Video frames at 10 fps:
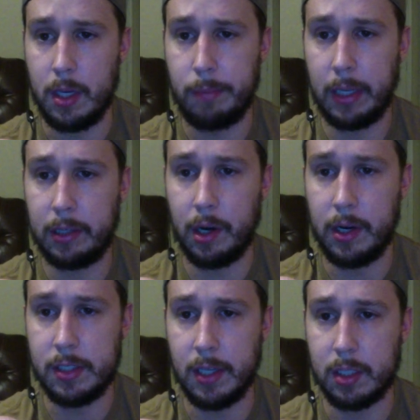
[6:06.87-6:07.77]
He played
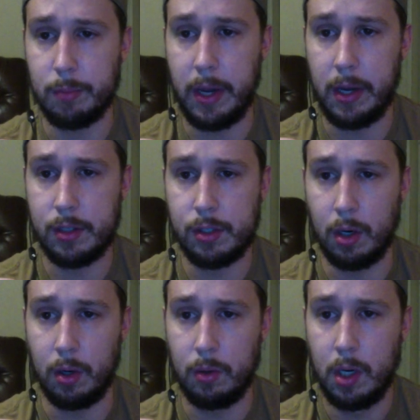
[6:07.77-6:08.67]
36 minutes,
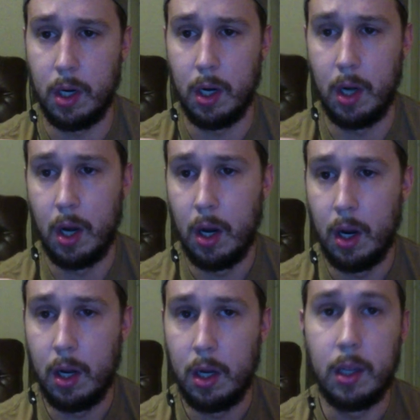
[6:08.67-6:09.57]
so
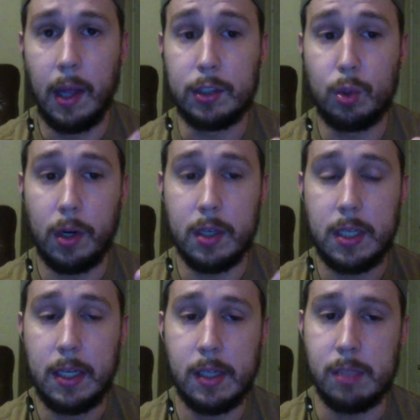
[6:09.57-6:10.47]
that's cool to
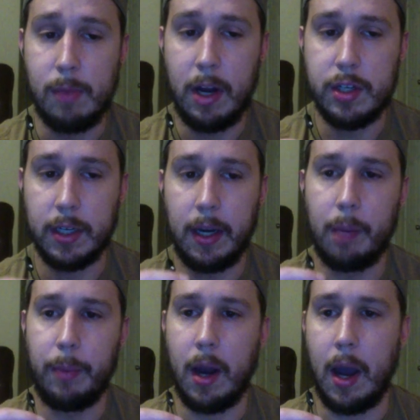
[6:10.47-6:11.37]
see. His minutes are getting
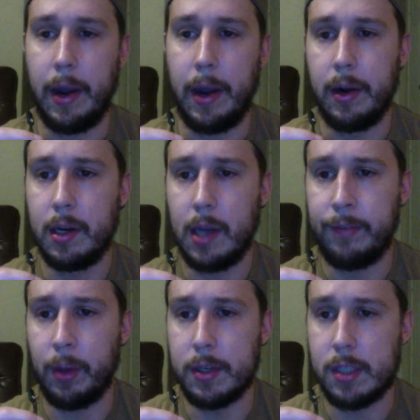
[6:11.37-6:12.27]
a bit higher. I've
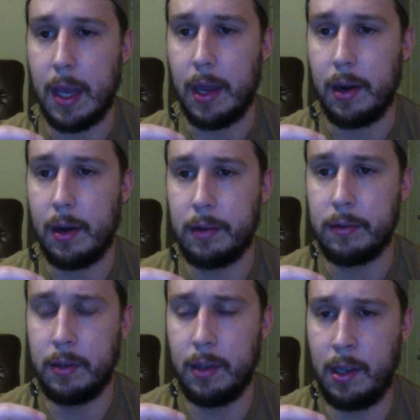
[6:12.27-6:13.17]
noticed that
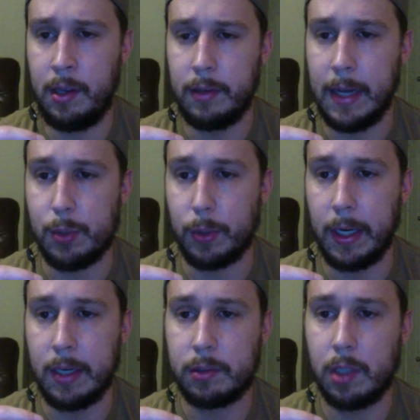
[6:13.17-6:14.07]
as we're
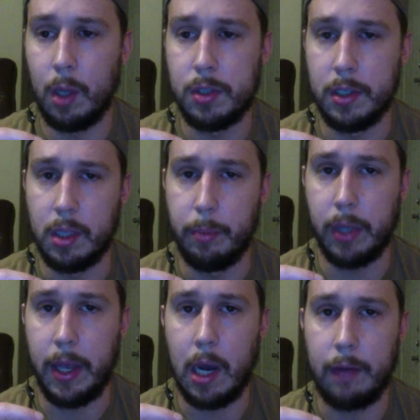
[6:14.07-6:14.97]
getting closer to the
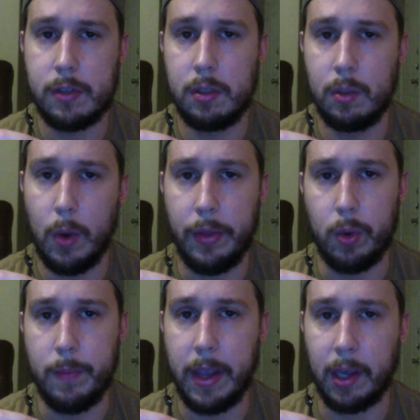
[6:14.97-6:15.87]
playoffs, whether
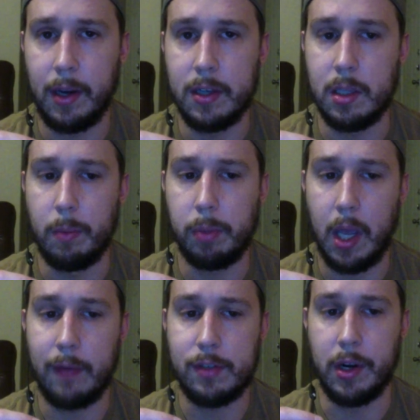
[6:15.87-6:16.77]
we make it into the
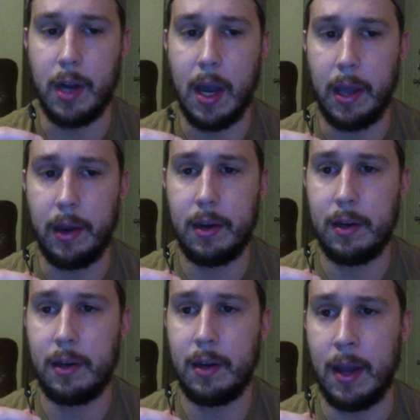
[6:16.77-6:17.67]
playoffs or not,
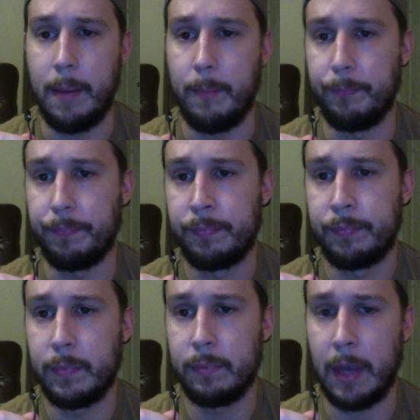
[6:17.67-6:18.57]

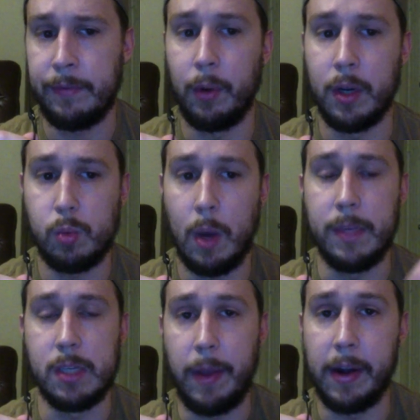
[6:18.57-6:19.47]
I've noticed
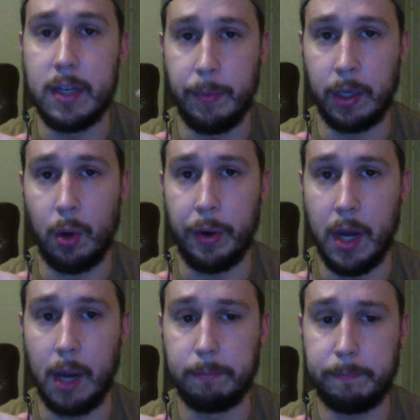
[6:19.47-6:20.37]
Wemby's minutes have been going
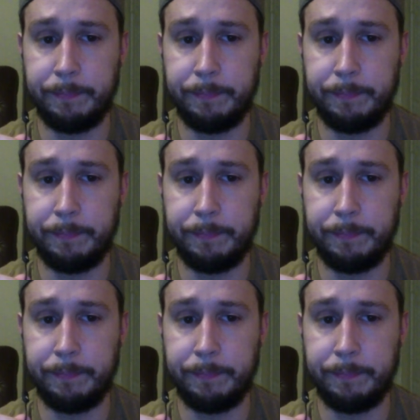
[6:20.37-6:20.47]
up.